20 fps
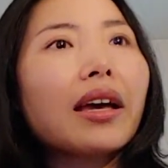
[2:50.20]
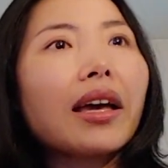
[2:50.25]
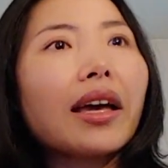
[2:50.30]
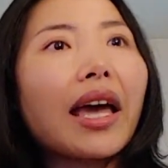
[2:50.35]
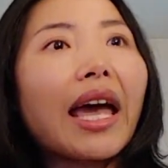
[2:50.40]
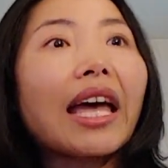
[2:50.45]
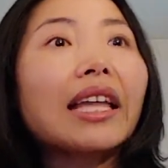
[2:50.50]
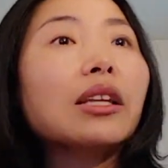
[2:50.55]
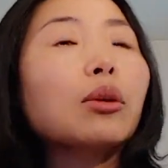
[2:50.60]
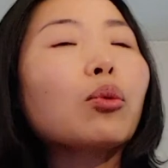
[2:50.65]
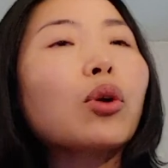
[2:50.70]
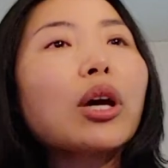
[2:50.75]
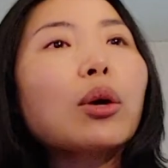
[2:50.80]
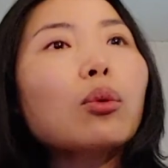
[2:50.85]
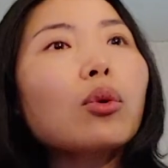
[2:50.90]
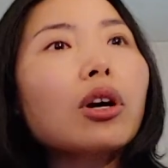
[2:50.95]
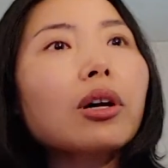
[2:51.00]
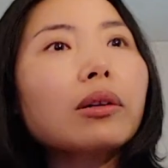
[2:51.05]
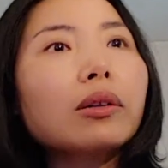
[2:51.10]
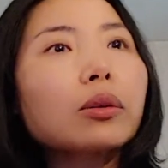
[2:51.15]
And
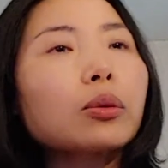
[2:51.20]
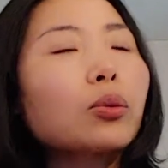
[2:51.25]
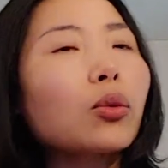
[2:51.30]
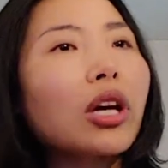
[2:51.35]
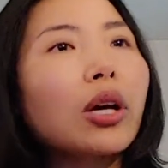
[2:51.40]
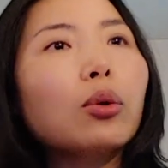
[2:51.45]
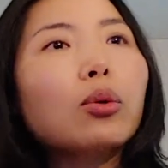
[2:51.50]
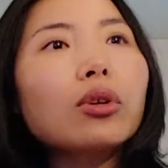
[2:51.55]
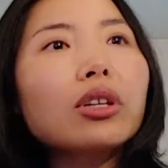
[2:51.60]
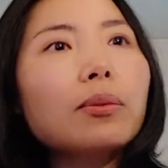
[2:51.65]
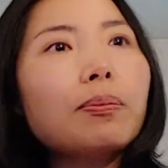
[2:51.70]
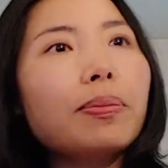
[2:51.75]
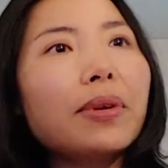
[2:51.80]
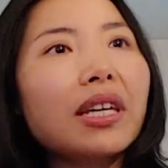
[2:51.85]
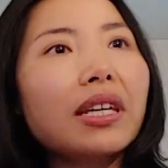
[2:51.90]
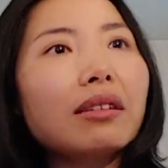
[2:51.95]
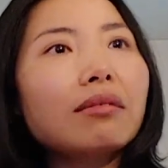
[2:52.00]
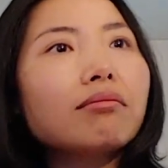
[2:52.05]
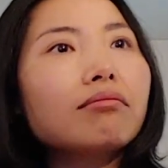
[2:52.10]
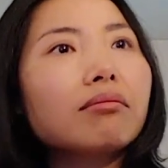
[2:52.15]
we would
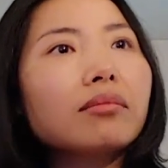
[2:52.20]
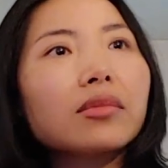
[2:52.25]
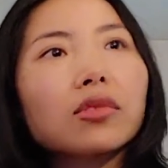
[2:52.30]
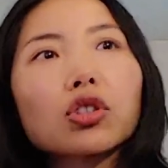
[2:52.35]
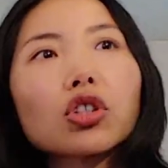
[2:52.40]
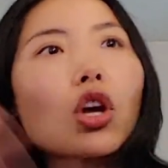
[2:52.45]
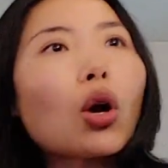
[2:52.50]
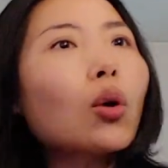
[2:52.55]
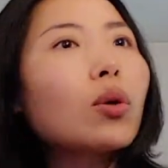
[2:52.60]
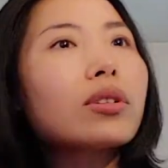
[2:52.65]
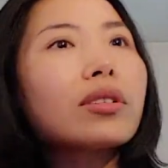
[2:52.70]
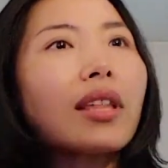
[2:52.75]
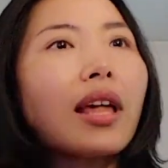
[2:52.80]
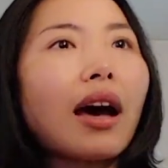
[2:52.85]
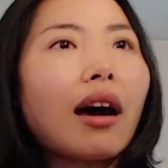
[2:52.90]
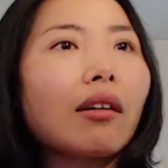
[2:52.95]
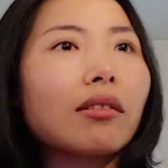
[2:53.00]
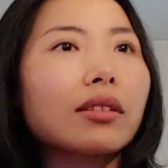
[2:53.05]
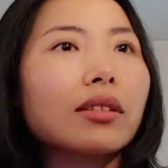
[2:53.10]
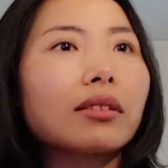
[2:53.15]
be tossed
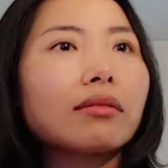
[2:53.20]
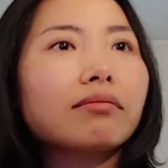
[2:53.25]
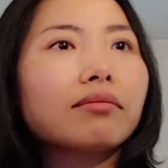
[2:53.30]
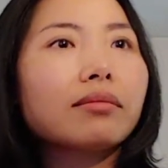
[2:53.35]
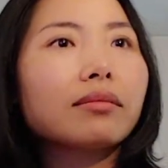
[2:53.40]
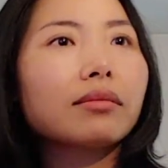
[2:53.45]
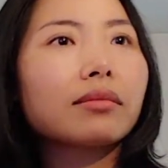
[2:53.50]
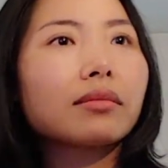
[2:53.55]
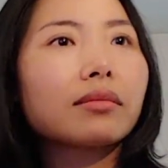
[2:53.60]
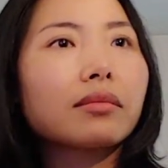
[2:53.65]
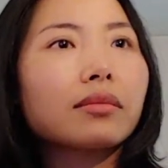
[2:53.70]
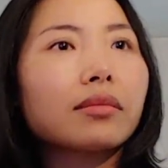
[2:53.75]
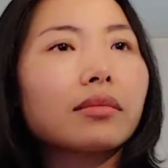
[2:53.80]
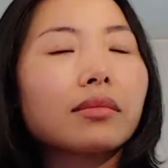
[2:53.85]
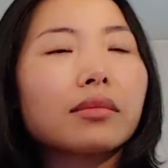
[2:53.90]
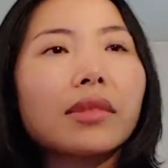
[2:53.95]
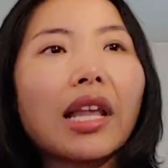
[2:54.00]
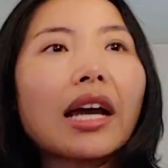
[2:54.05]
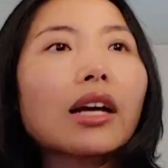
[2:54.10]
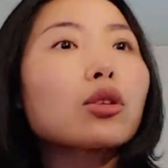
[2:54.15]
out
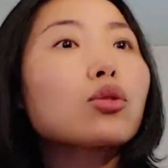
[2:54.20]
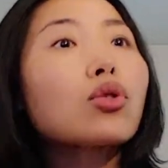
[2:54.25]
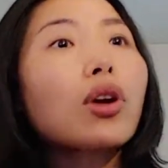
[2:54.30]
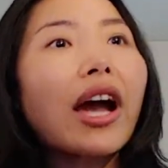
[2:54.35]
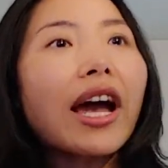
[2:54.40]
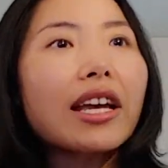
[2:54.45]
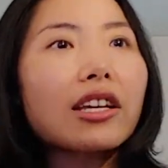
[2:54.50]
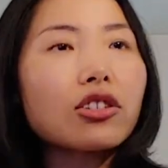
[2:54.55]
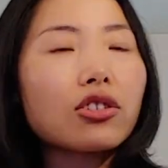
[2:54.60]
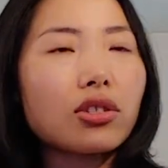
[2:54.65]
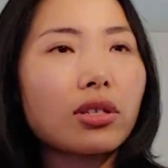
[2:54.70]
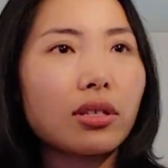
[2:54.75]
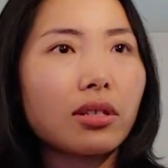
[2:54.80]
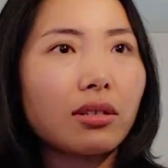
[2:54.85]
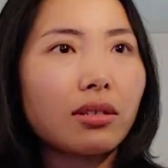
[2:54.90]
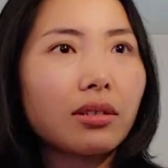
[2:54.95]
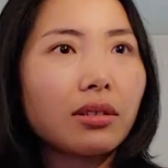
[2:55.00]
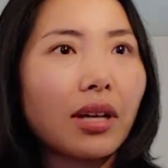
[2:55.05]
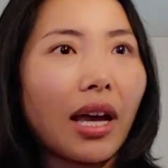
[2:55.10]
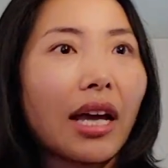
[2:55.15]
like trash
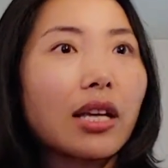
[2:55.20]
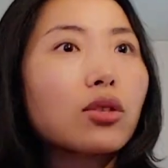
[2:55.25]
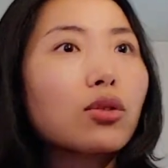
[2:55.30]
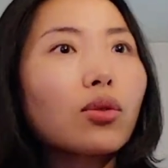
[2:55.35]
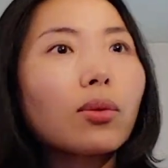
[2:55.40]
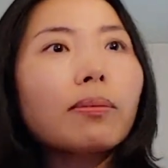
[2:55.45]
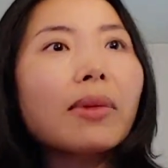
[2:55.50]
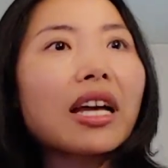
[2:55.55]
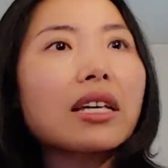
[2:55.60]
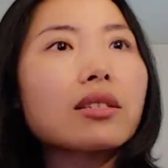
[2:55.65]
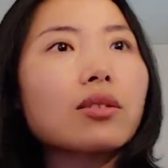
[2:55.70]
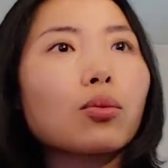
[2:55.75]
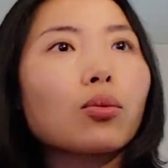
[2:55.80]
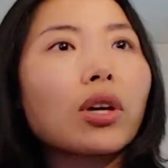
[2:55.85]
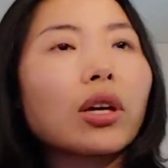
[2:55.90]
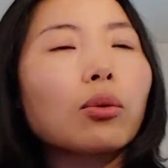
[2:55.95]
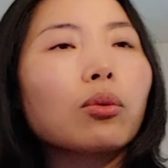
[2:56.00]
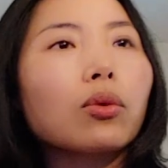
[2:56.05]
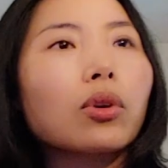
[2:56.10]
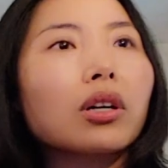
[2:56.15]
as soon as
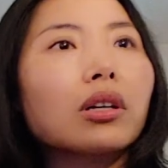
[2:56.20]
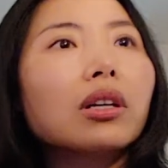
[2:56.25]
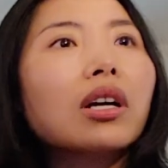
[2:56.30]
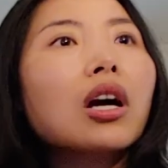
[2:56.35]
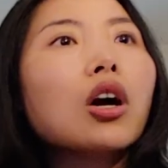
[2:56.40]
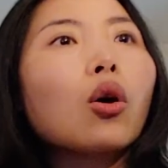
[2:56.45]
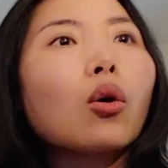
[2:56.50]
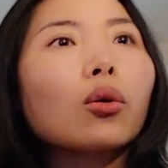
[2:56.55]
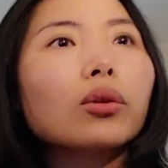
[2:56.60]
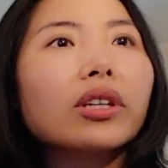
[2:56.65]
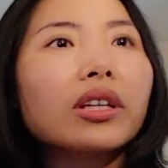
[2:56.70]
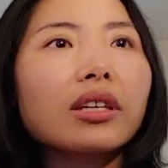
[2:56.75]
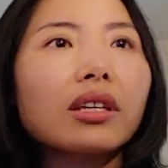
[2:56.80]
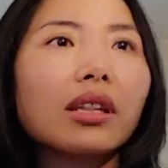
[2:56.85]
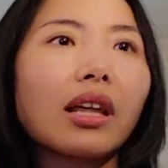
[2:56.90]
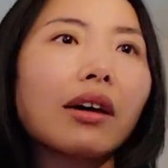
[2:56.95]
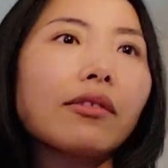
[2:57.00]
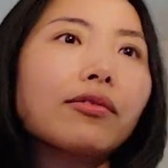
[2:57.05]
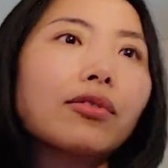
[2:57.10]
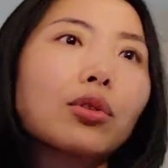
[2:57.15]
we were old
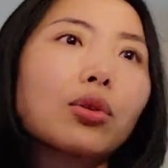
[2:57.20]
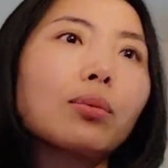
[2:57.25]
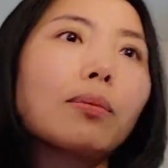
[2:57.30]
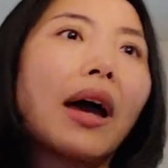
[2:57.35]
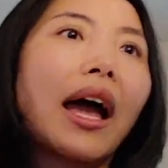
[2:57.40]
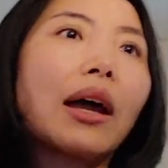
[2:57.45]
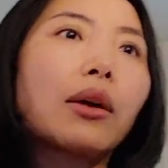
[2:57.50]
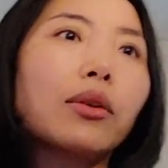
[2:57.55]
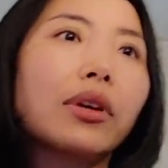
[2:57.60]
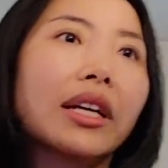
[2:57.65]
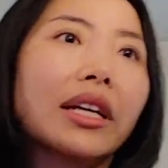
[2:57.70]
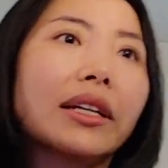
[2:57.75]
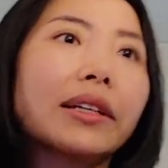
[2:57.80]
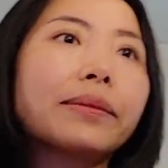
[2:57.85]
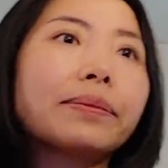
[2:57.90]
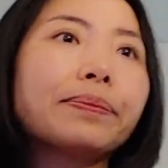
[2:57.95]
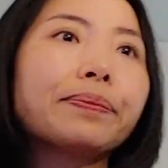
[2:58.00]
enough to marry.